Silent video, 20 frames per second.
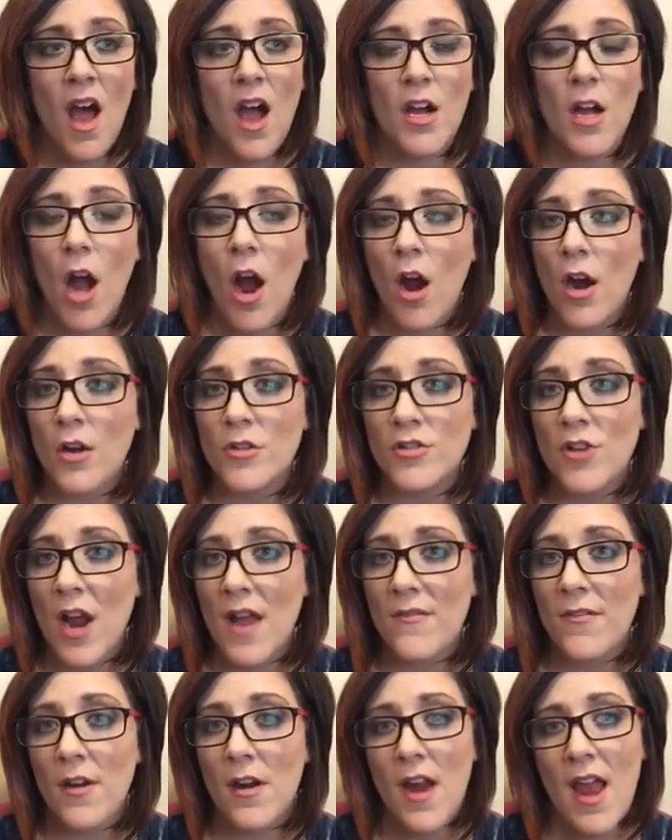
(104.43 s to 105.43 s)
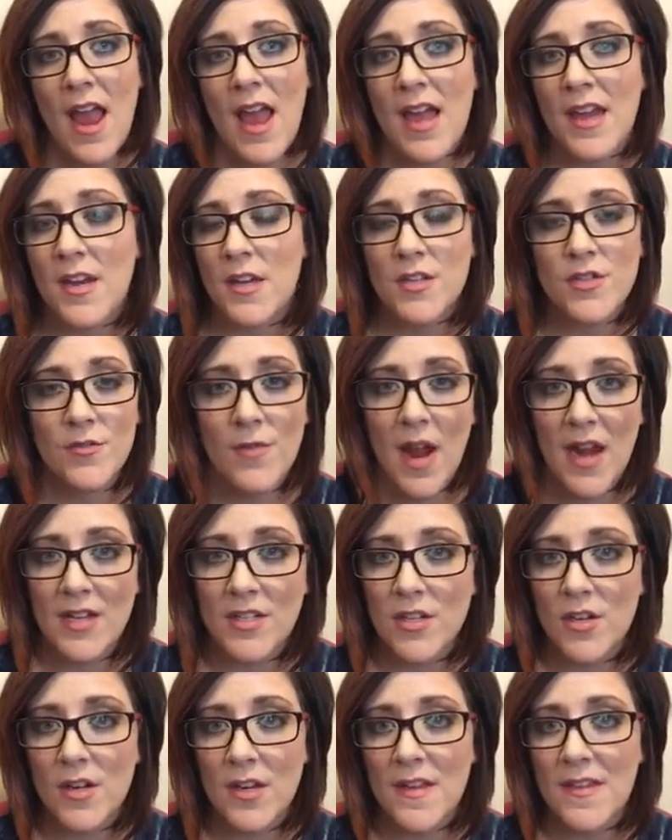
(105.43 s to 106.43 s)
a car driver and a
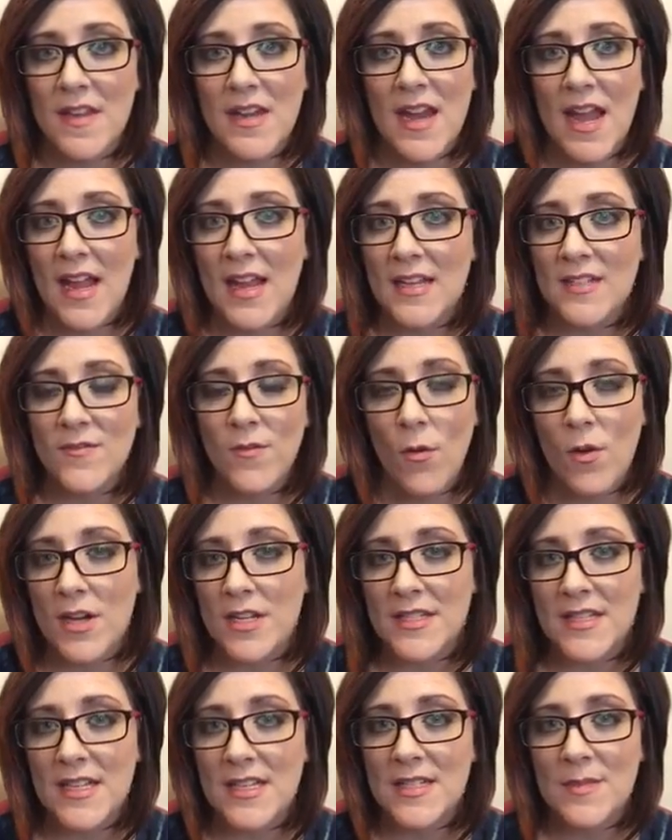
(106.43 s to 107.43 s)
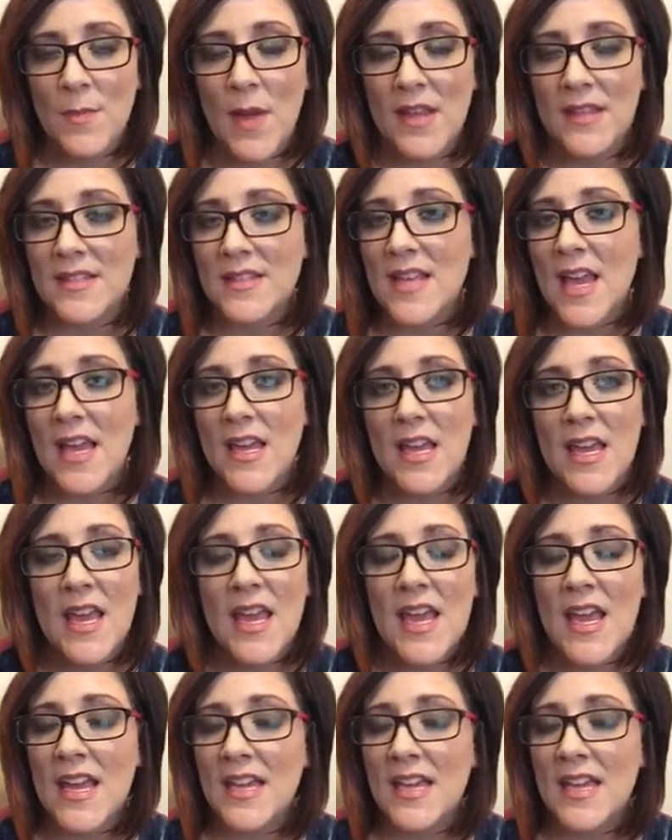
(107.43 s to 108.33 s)
director in the next 4 to 6 months. Like,